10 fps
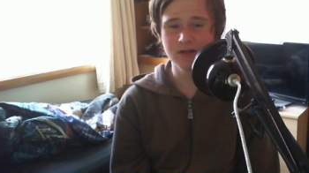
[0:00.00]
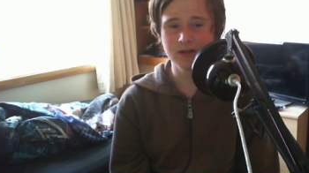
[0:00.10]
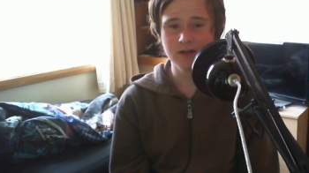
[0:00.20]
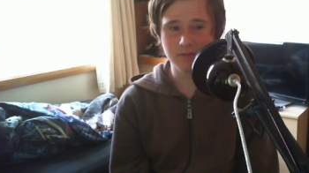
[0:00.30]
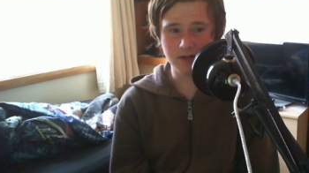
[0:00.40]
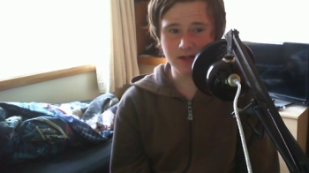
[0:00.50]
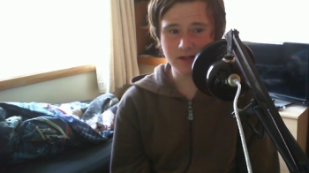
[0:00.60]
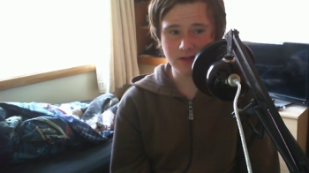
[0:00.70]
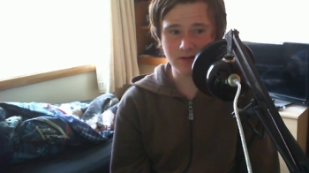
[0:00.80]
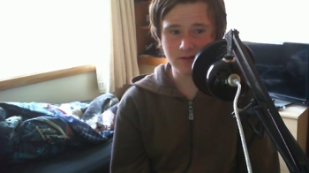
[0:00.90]
but,
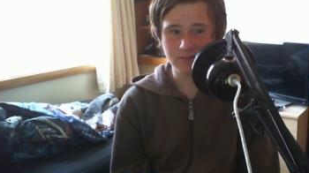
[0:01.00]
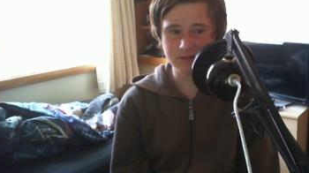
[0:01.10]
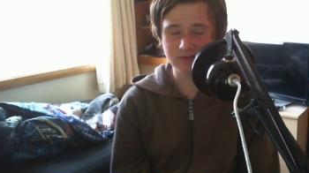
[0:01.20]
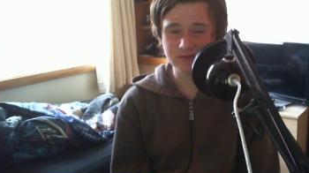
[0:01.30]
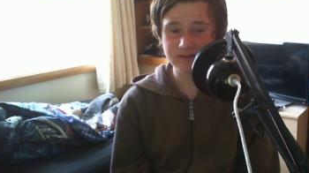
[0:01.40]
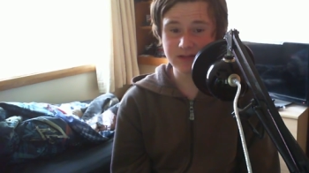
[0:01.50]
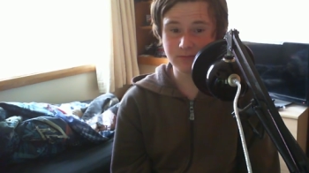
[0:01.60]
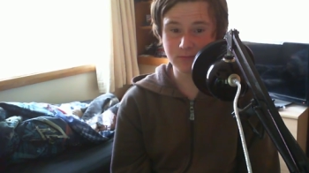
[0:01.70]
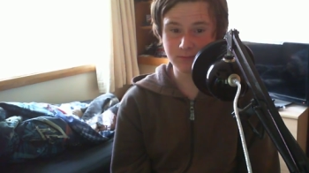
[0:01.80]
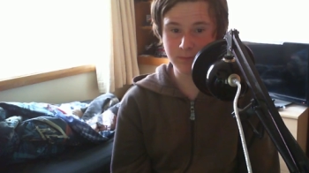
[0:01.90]
you know, as long as they
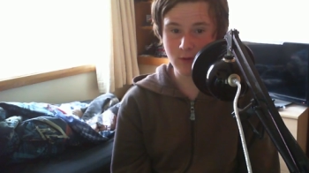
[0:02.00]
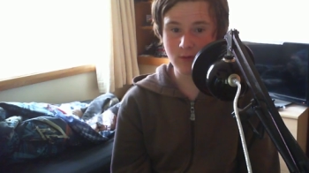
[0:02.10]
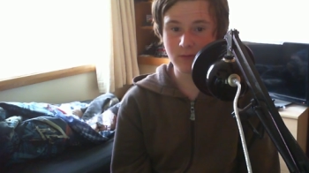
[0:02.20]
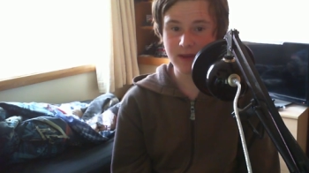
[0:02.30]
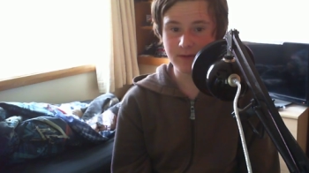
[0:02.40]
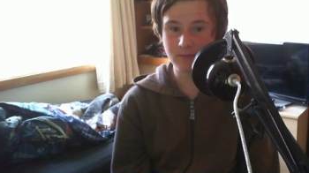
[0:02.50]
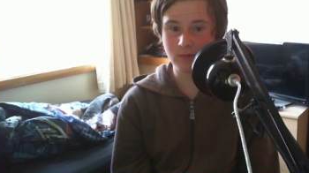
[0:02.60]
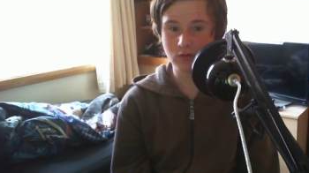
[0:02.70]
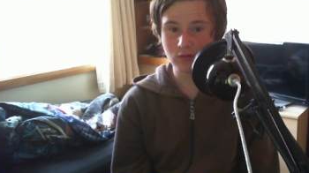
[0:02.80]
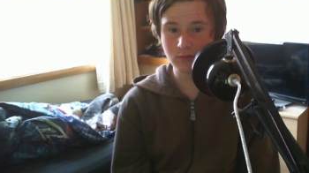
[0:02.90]
build him
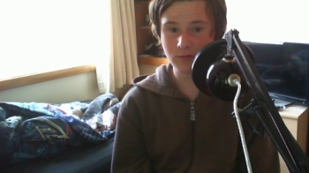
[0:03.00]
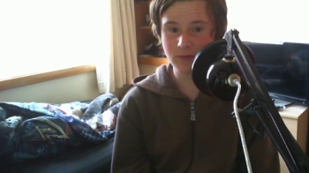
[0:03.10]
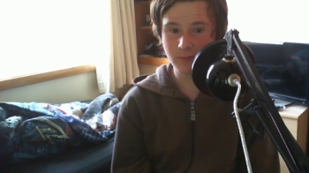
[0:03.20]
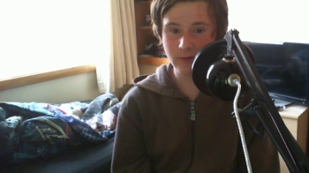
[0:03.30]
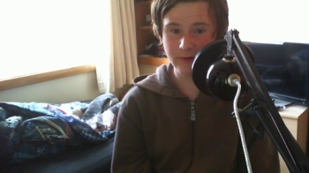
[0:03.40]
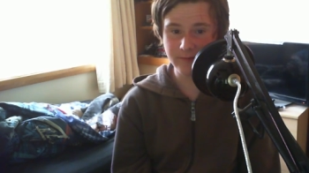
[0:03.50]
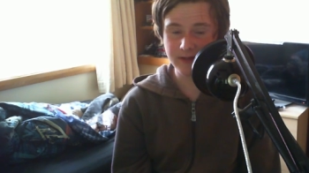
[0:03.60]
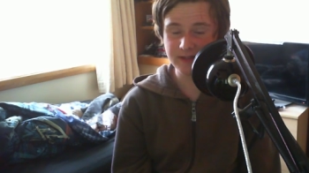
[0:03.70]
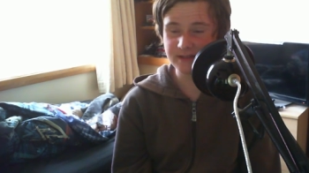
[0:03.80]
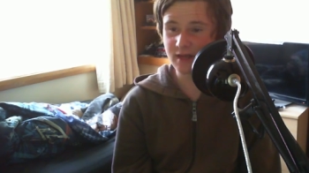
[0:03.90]
good with the
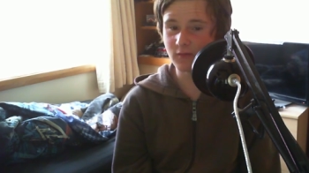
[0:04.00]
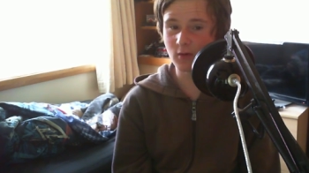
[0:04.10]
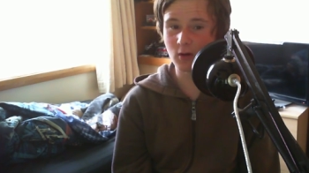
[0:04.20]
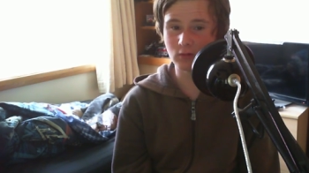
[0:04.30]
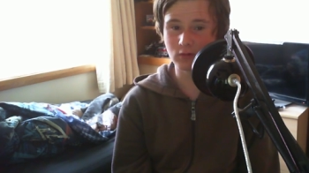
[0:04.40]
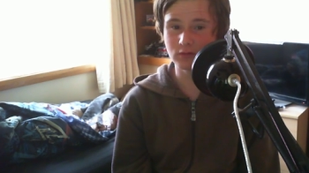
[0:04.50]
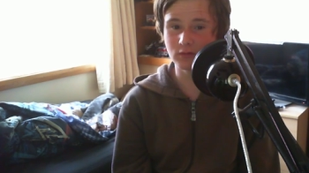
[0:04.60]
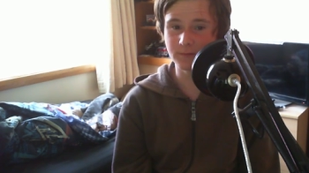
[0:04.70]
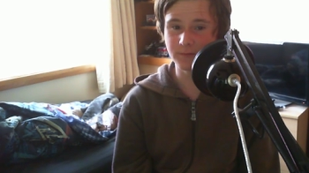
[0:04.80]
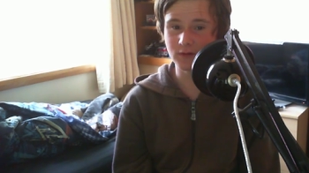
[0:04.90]
briefcase, have him hold on to
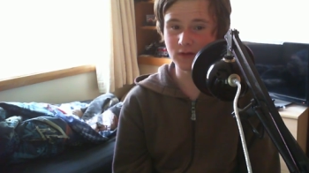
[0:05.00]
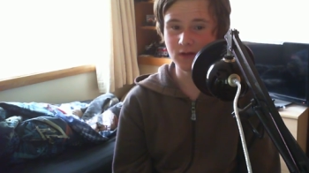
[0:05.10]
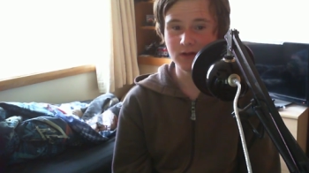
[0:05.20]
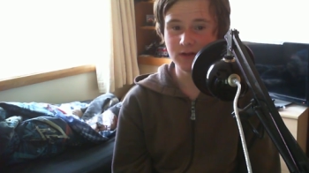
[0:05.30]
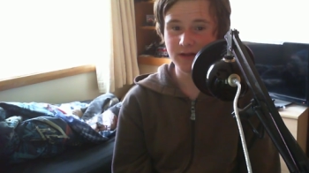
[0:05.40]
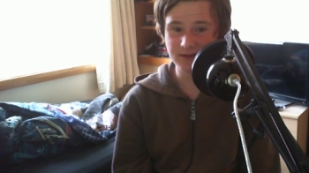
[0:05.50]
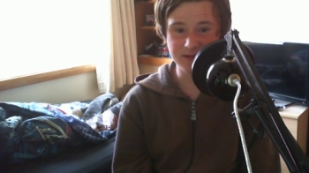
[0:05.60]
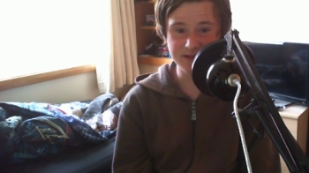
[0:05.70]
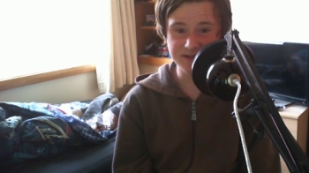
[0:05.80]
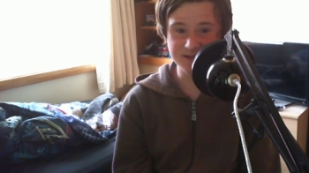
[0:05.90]
it for at
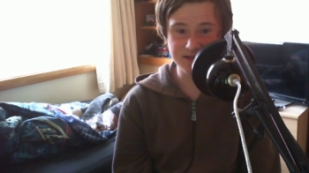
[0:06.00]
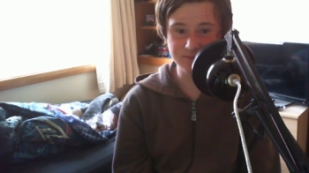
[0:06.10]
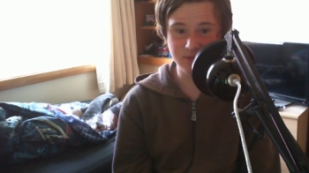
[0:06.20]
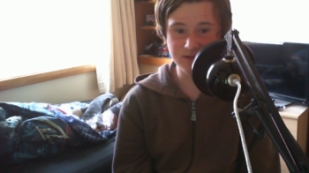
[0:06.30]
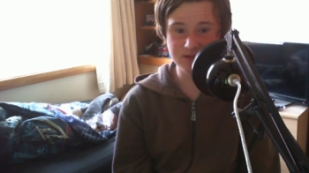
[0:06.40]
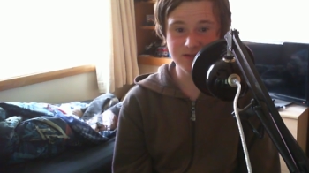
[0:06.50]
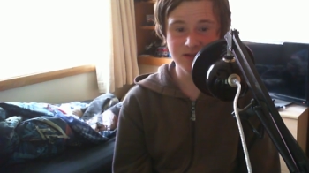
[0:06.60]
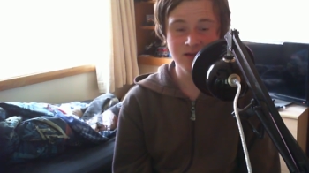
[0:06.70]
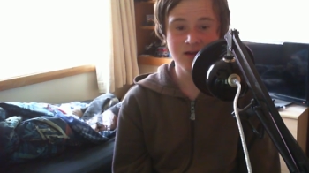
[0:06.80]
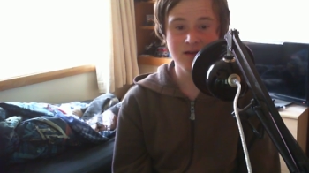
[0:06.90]
least 6 months,
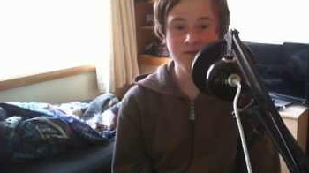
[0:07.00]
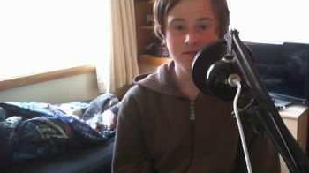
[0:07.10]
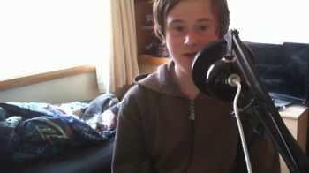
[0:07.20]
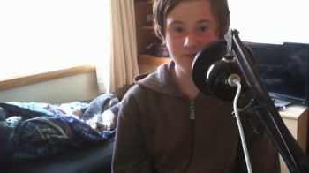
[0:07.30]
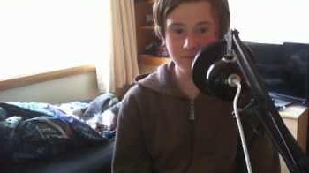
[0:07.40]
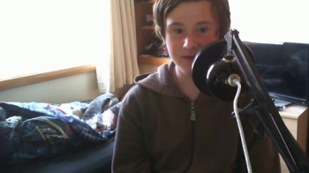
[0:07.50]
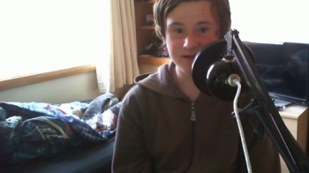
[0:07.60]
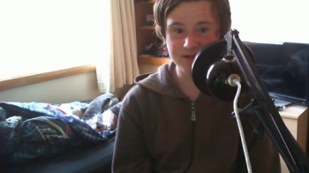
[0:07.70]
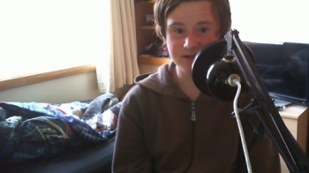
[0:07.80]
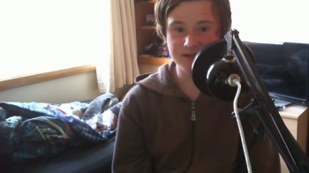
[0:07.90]
have him
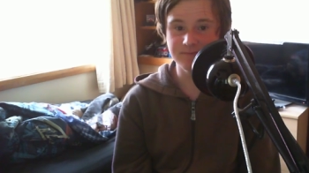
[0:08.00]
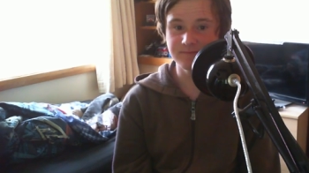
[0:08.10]
cash it in,